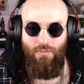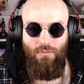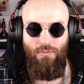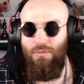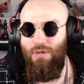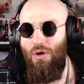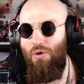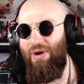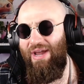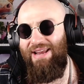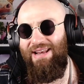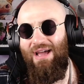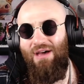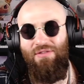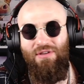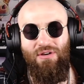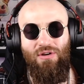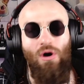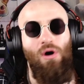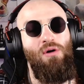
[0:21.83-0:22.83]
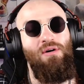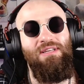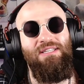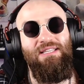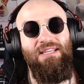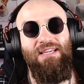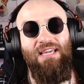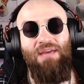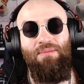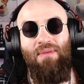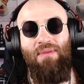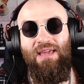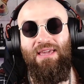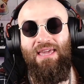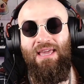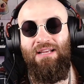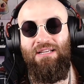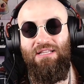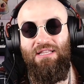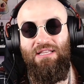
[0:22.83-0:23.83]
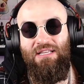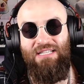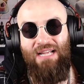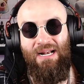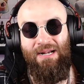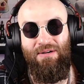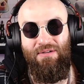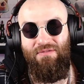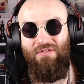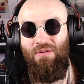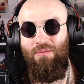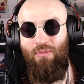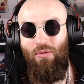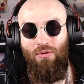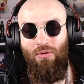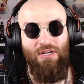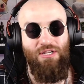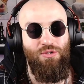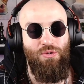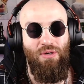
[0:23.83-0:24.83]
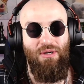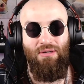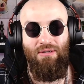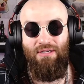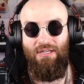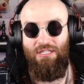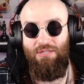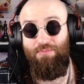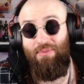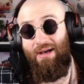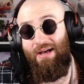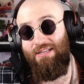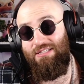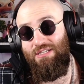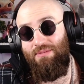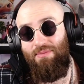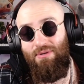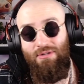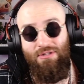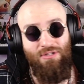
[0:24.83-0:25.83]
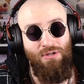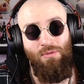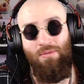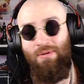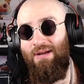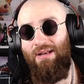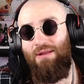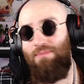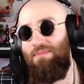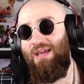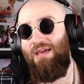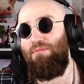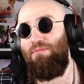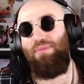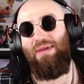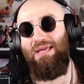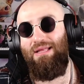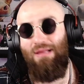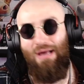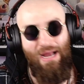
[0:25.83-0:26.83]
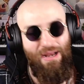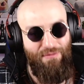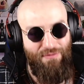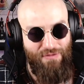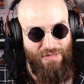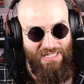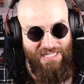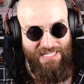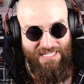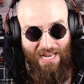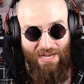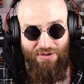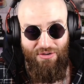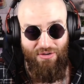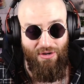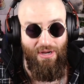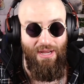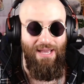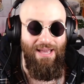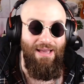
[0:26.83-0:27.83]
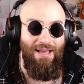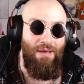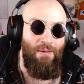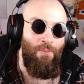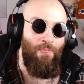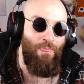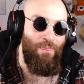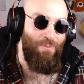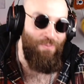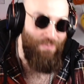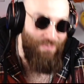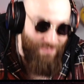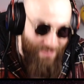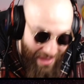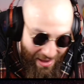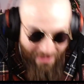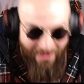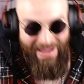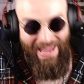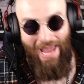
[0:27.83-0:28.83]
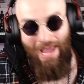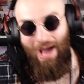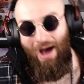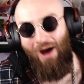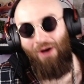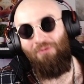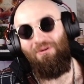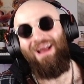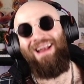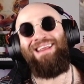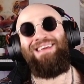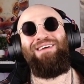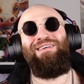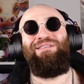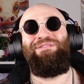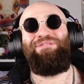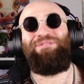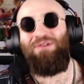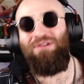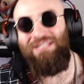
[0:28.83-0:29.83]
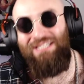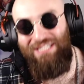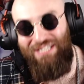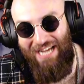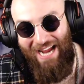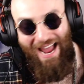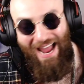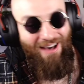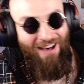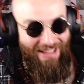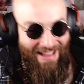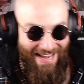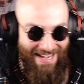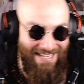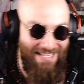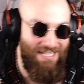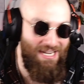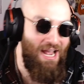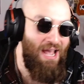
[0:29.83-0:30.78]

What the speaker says: Okay, now the goal is to get my king to the center of the board as quickly as possible, so we're gonna make a beeline for the center. Okay, already our first challenge.